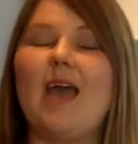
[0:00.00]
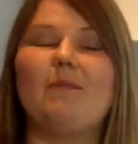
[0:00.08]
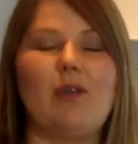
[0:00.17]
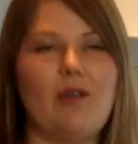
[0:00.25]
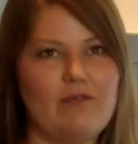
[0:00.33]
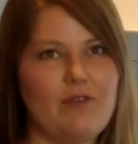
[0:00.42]
And
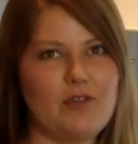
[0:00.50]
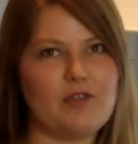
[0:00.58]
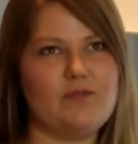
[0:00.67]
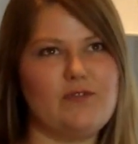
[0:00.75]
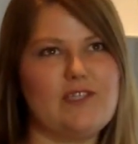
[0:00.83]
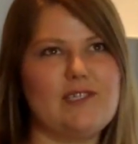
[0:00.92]
my
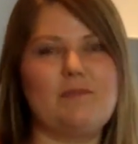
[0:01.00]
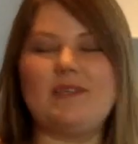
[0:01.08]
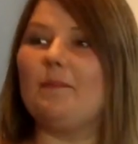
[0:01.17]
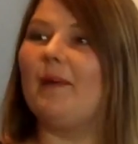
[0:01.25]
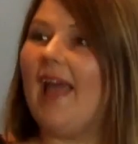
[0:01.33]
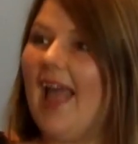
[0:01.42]
grandfather's footsteps
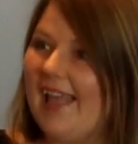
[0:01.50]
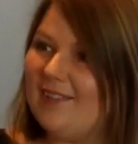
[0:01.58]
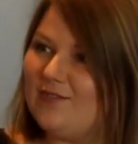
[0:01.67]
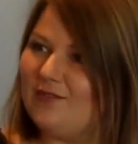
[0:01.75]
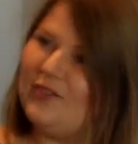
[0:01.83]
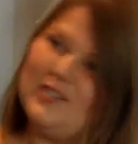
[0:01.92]
and my
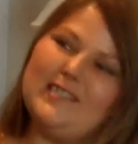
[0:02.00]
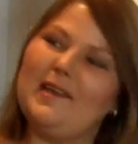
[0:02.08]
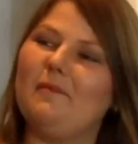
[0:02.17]
aunt's footsteps.